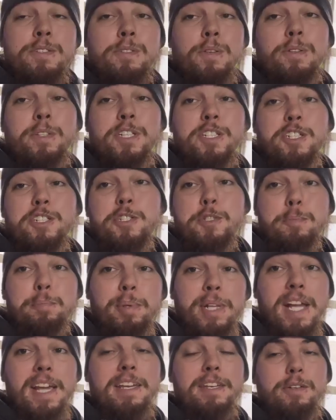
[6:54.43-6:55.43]
So the
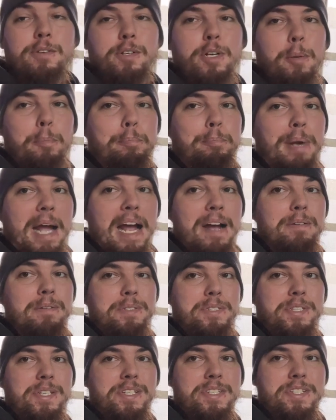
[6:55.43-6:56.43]
display you're
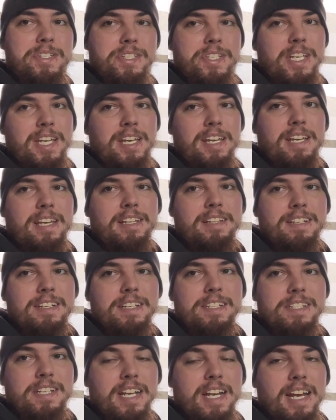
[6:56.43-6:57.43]
about to see in
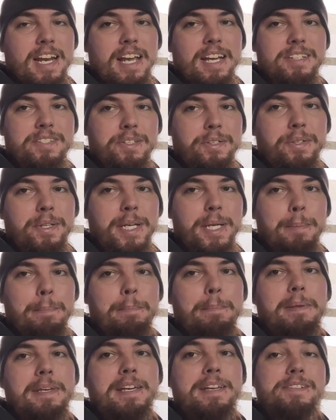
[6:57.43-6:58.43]
this next clip
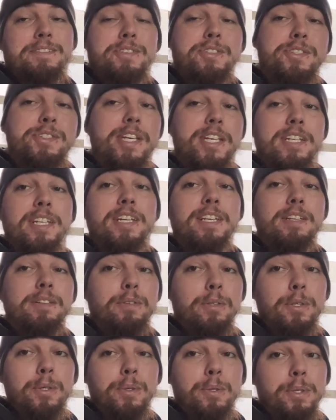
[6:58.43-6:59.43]
is Cindy
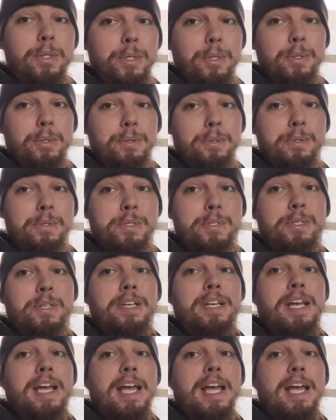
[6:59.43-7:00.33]
Lou Who's